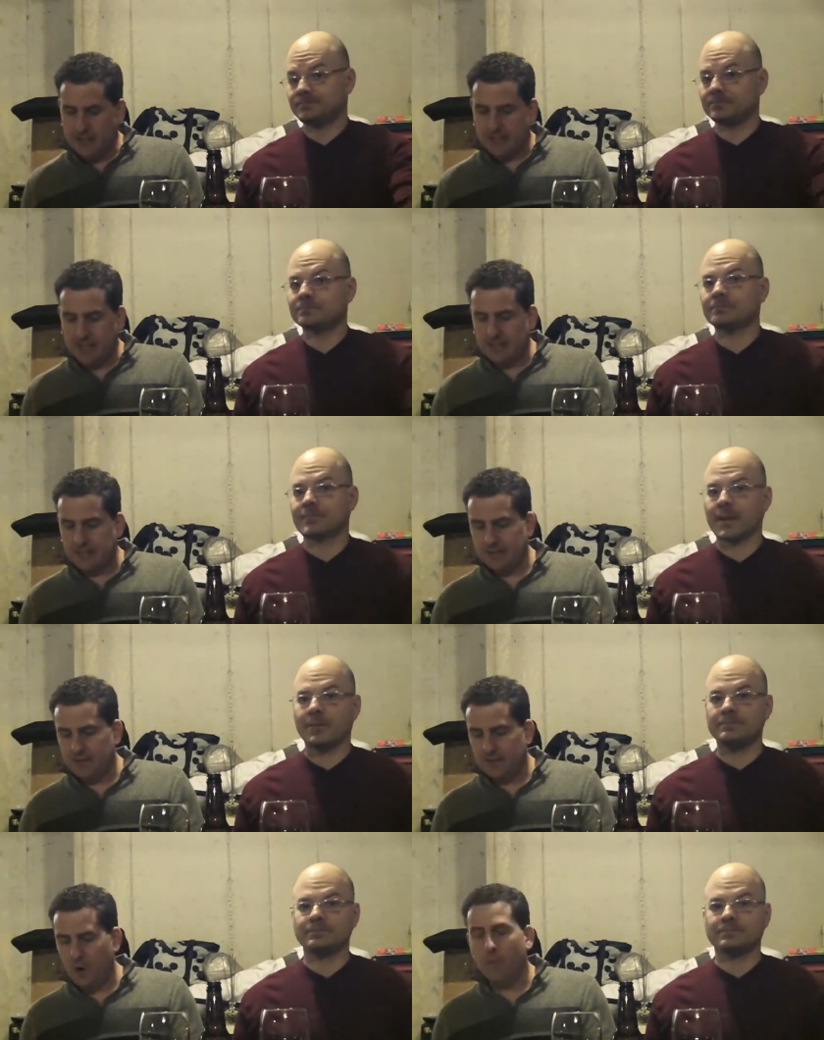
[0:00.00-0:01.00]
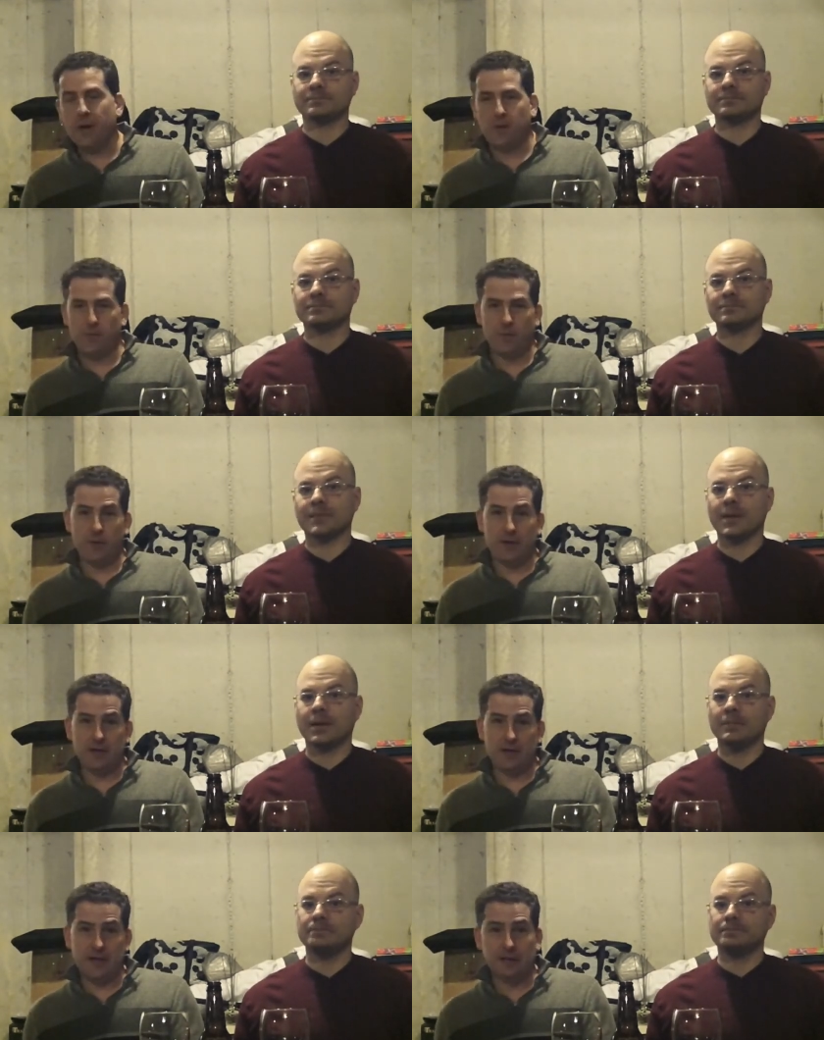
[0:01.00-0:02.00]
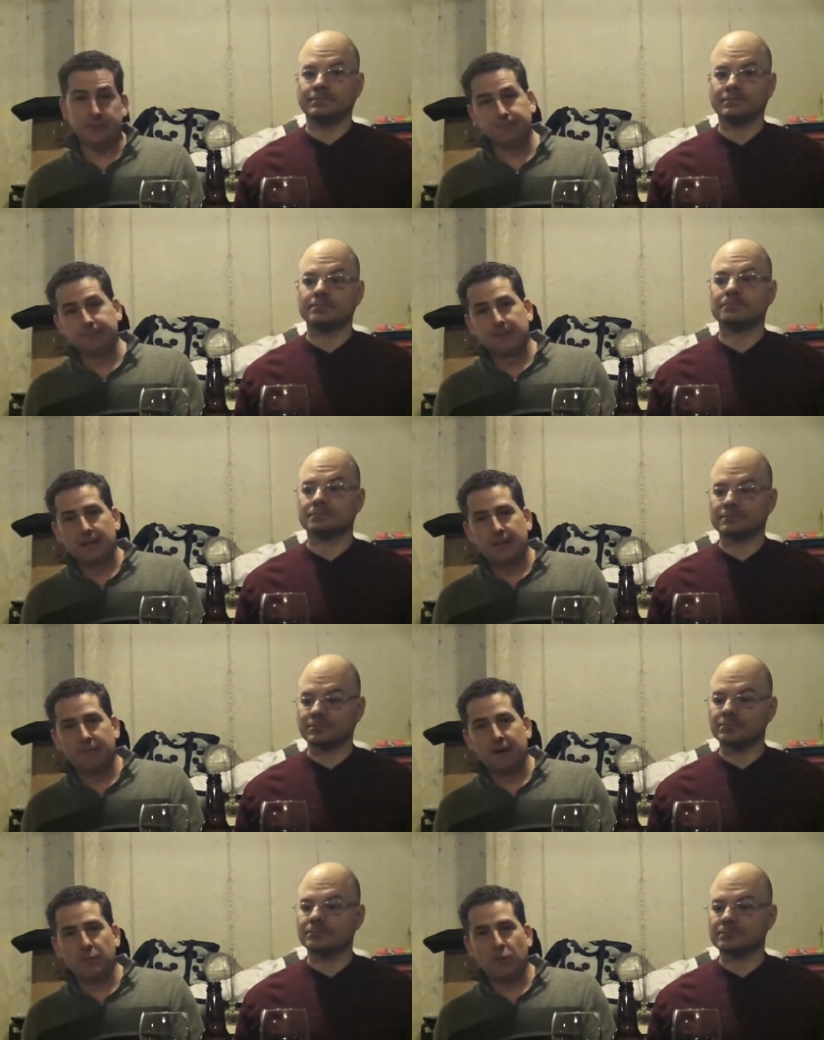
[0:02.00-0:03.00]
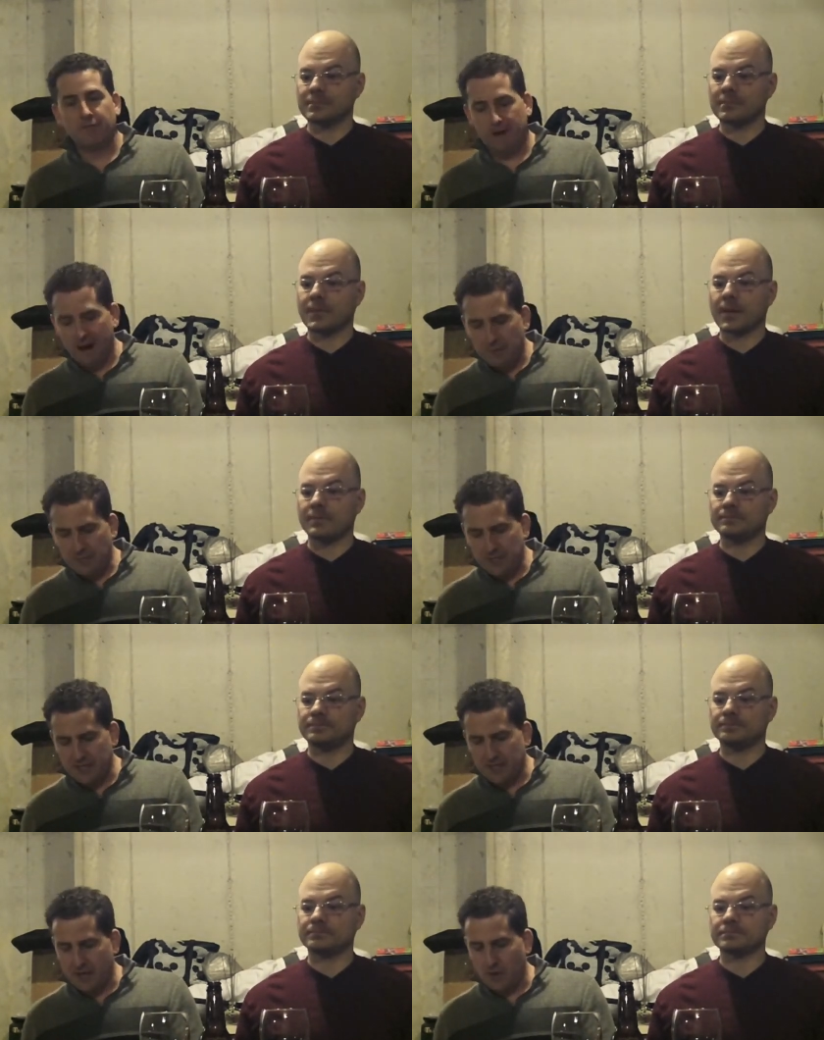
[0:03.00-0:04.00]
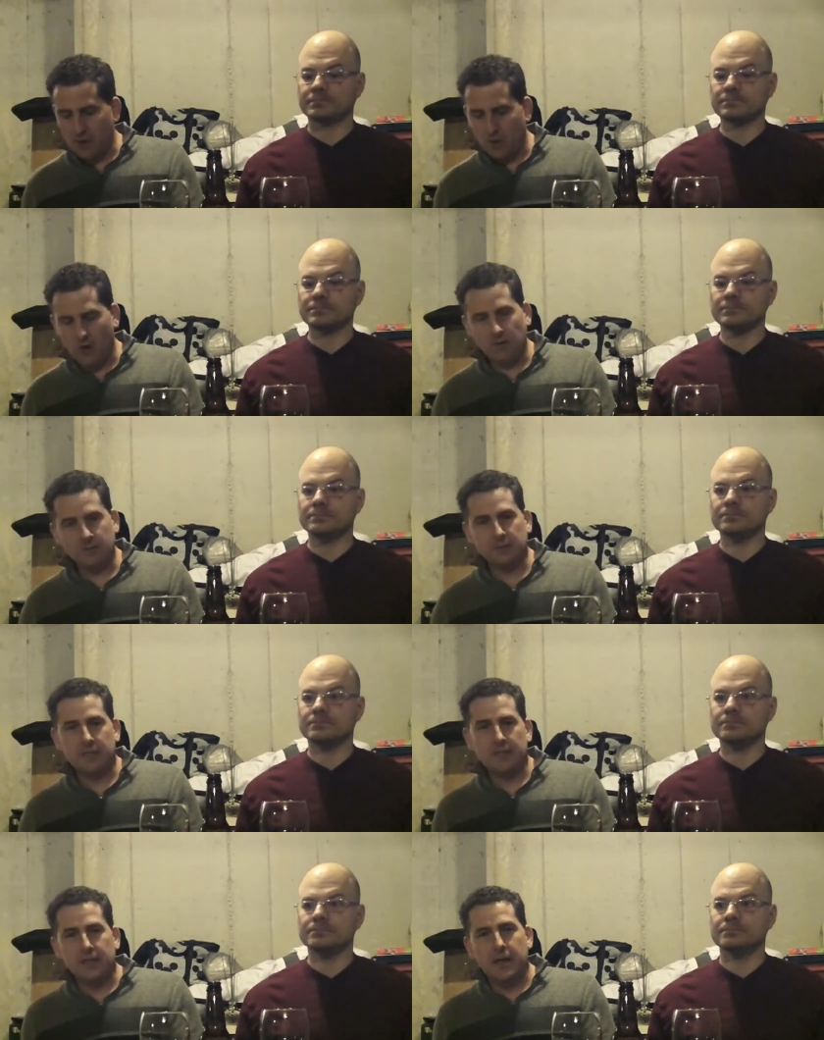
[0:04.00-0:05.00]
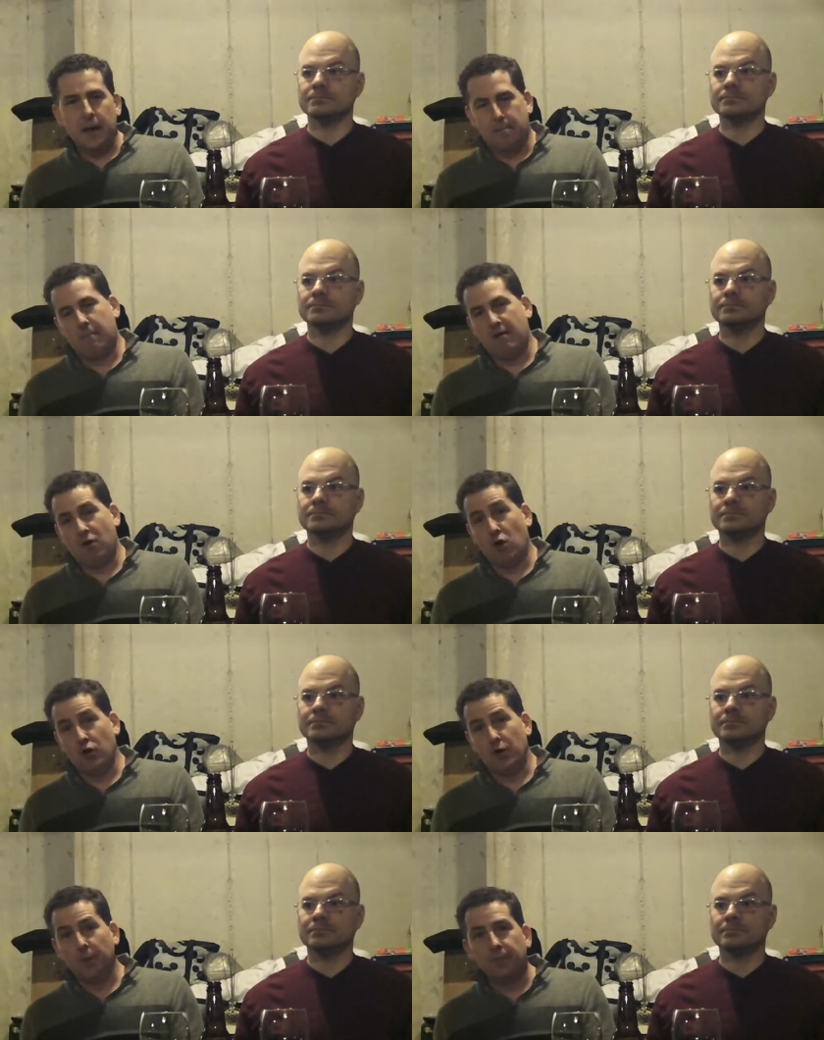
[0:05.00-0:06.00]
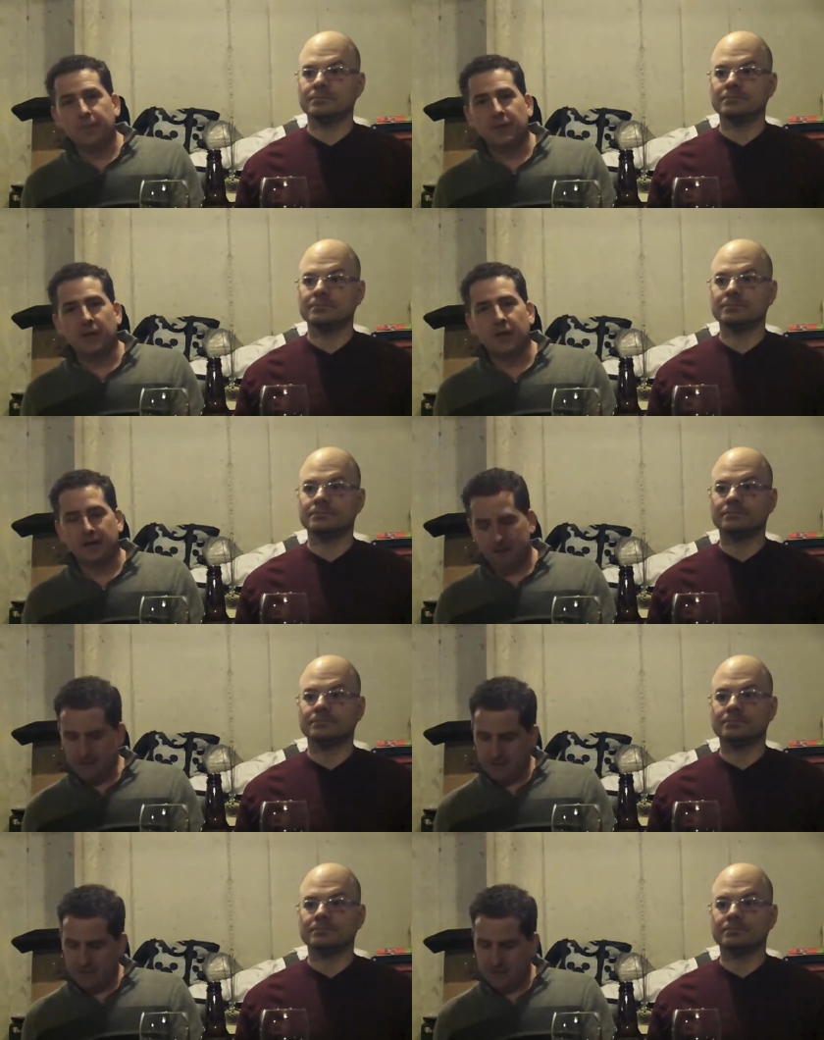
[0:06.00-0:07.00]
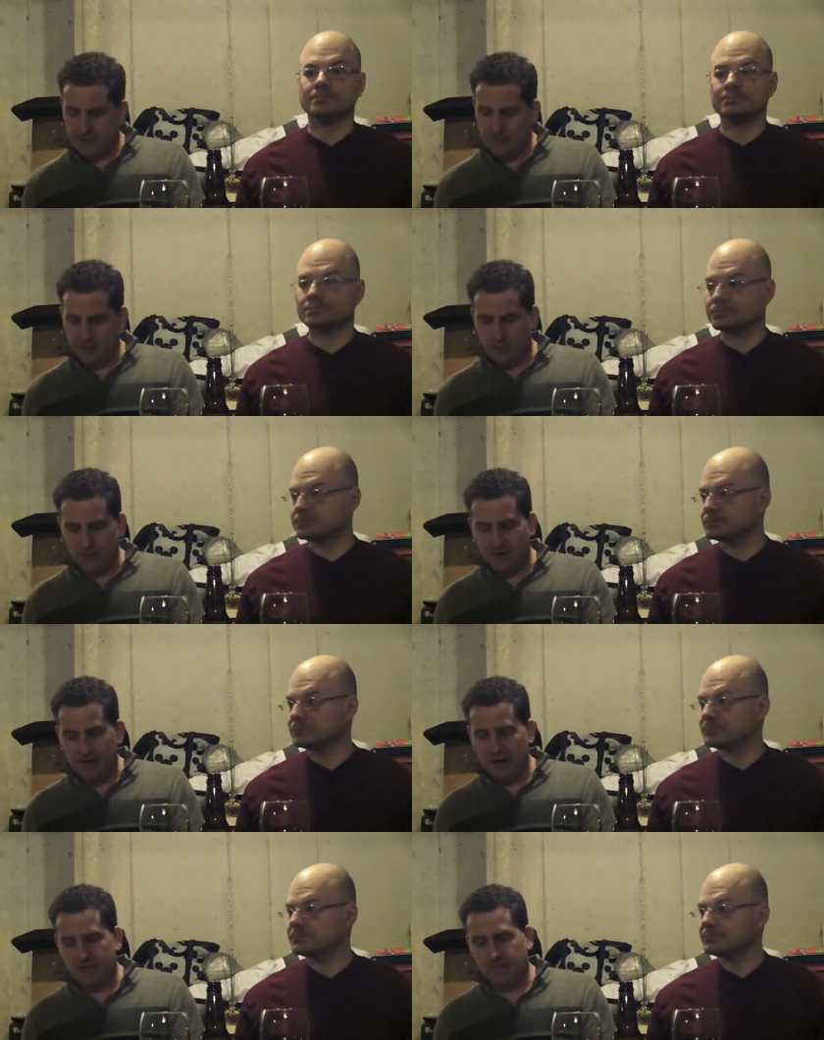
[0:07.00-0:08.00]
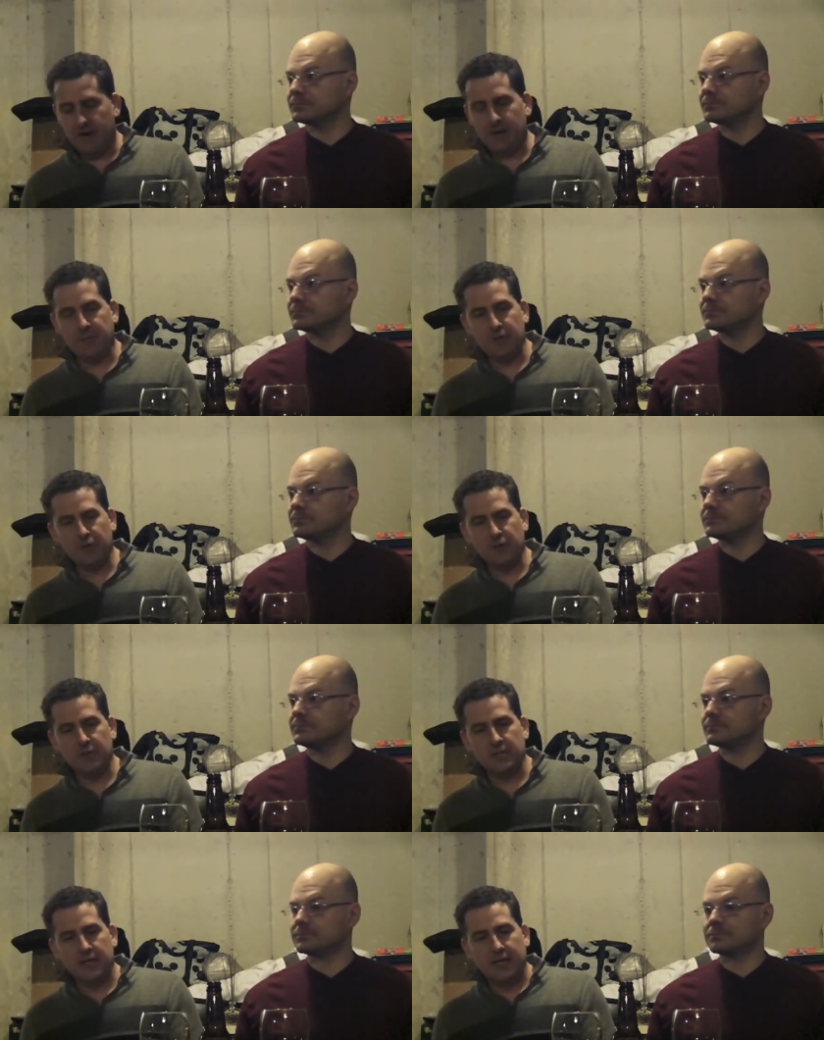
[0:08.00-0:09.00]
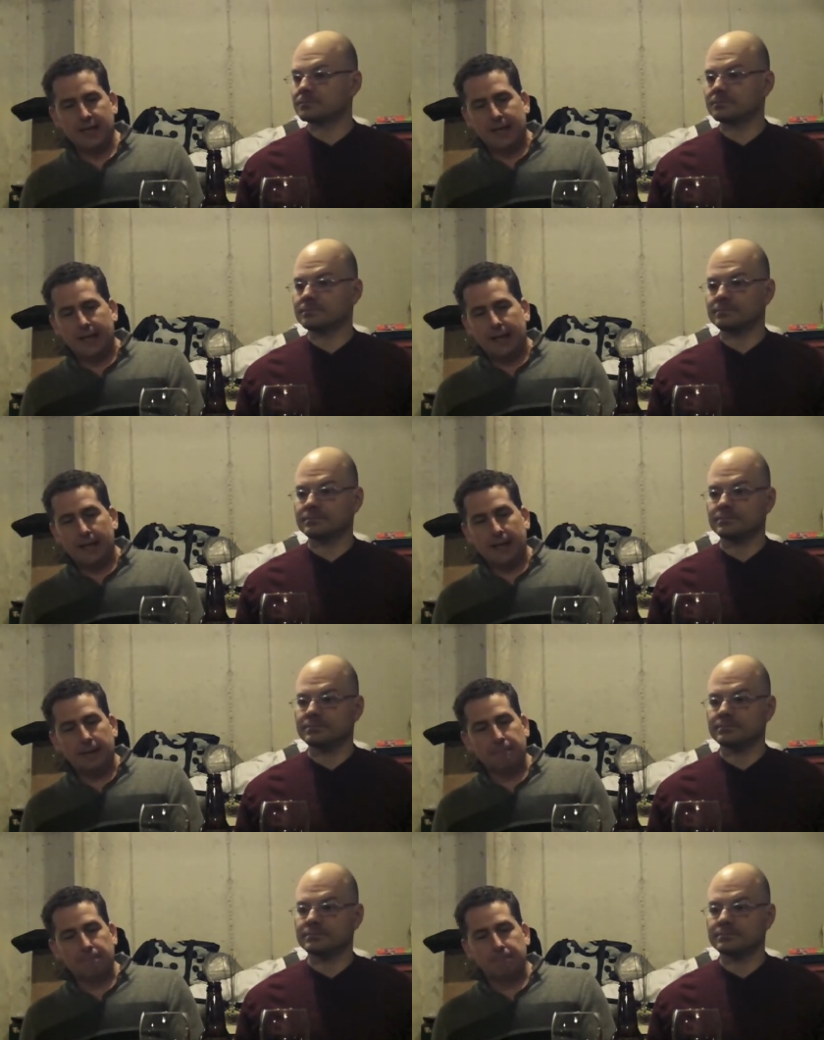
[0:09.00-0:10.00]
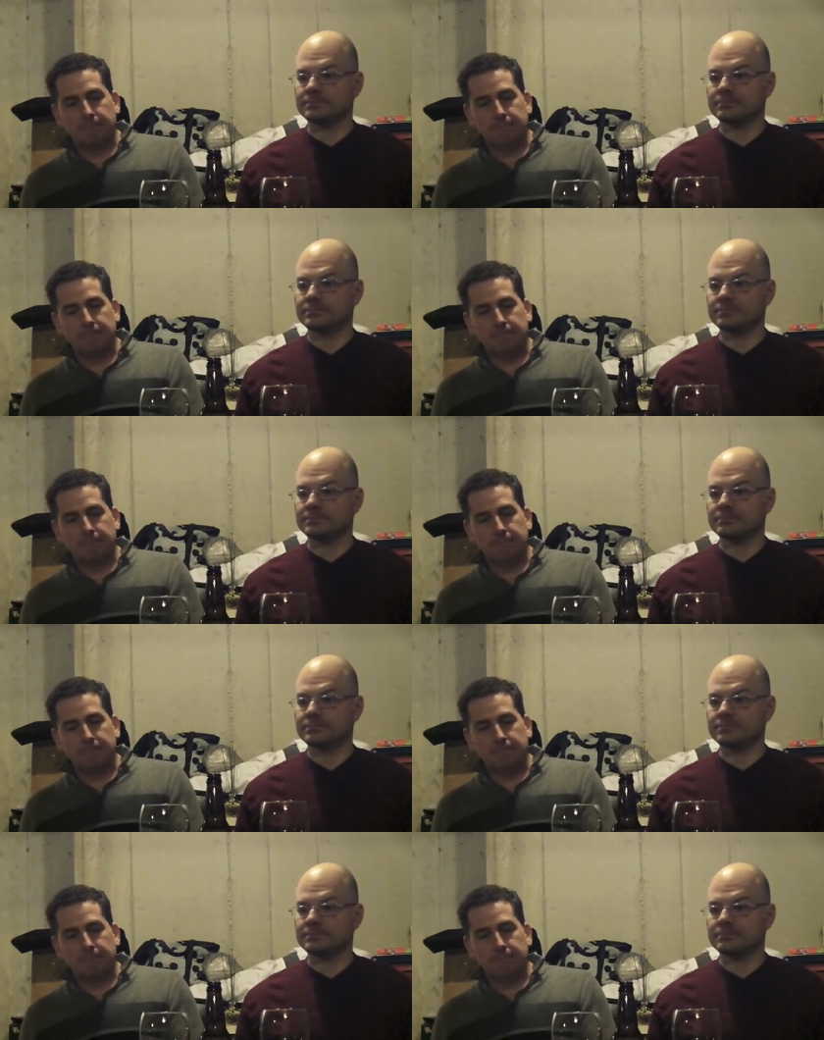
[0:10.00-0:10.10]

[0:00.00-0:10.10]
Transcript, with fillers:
Speaker 1: It is uh, oatmeal brown ale, 5.5% alcohol by volume. Uh, is that 25 IBUs? Um,